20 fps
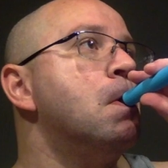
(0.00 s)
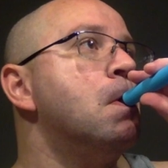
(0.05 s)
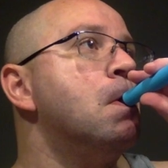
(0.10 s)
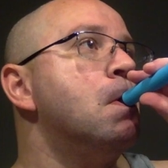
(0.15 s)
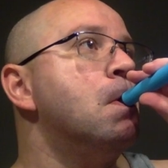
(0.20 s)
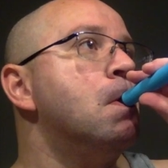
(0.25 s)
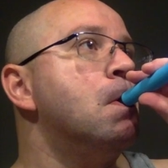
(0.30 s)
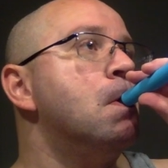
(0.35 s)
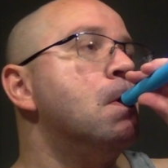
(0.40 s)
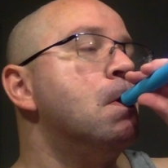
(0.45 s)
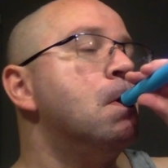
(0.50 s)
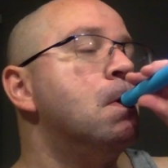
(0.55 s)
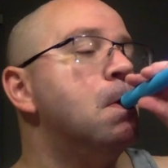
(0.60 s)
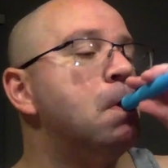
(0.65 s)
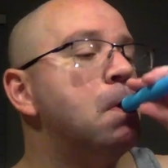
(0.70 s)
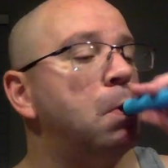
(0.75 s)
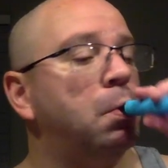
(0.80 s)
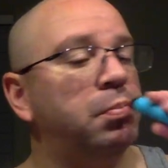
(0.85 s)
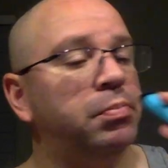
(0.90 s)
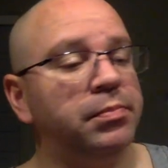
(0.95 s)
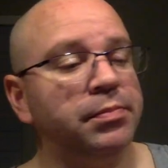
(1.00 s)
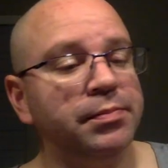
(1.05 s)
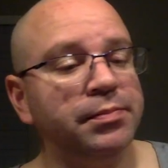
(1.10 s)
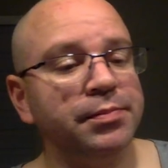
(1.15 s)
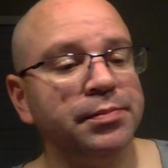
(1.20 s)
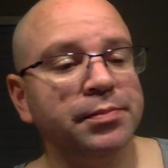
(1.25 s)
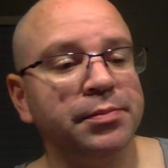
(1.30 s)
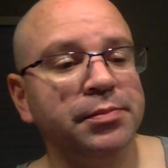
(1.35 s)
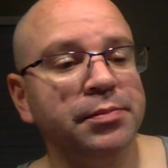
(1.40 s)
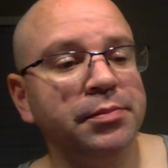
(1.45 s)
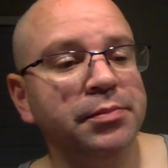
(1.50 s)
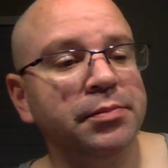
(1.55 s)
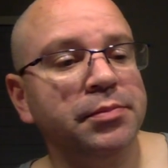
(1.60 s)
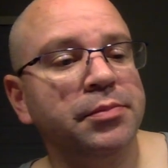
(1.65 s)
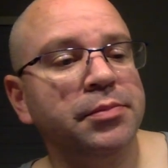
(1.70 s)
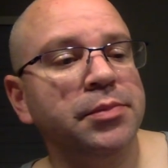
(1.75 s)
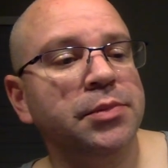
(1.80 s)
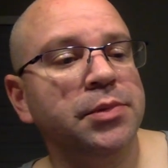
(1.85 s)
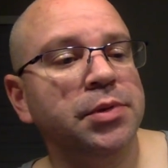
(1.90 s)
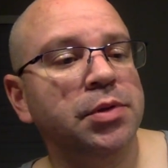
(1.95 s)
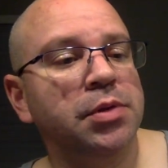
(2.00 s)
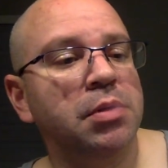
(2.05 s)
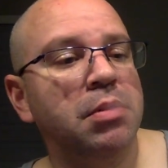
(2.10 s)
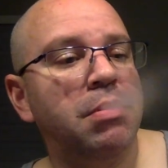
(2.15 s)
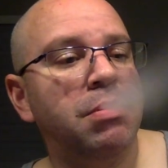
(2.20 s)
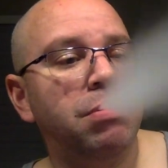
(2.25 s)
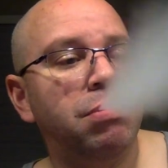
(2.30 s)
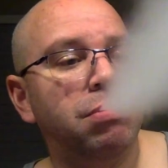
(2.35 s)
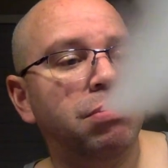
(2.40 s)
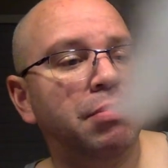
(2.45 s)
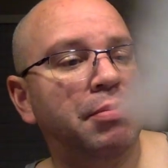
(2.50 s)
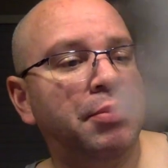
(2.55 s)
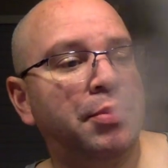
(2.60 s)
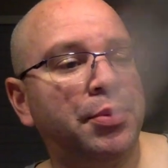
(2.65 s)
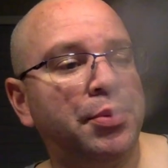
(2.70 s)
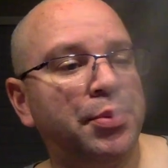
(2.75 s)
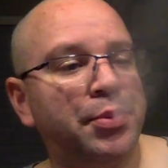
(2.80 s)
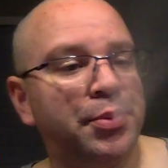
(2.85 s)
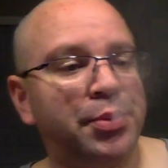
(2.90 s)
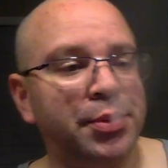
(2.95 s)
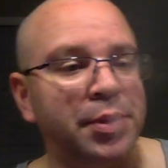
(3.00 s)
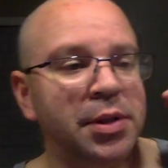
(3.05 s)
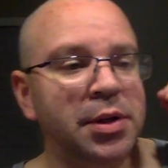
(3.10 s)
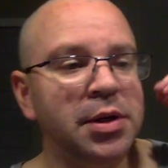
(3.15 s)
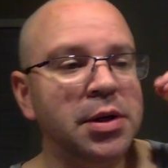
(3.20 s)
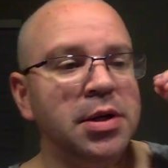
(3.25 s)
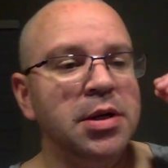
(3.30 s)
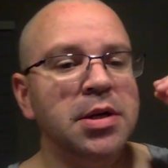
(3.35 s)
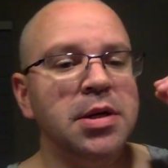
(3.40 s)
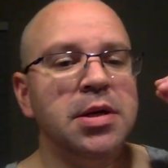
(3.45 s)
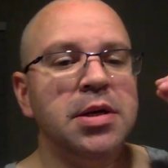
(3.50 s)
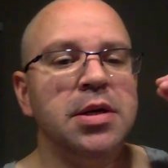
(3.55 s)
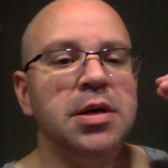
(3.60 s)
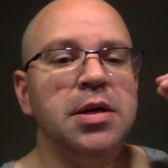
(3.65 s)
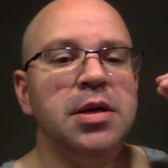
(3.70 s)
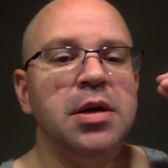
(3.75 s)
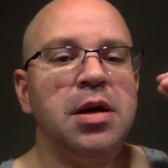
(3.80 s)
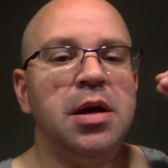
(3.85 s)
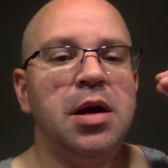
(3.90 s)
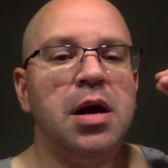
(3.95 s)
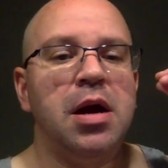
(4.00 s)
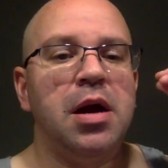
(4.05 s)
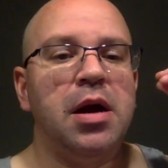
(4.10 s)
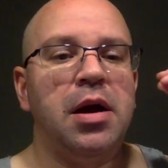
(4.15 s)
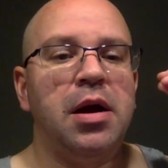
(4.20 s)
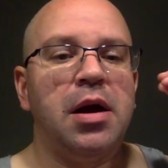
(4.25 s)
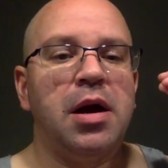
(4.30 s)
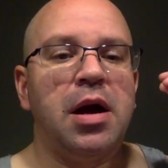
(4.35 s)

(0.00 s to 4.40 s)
(no one is talking)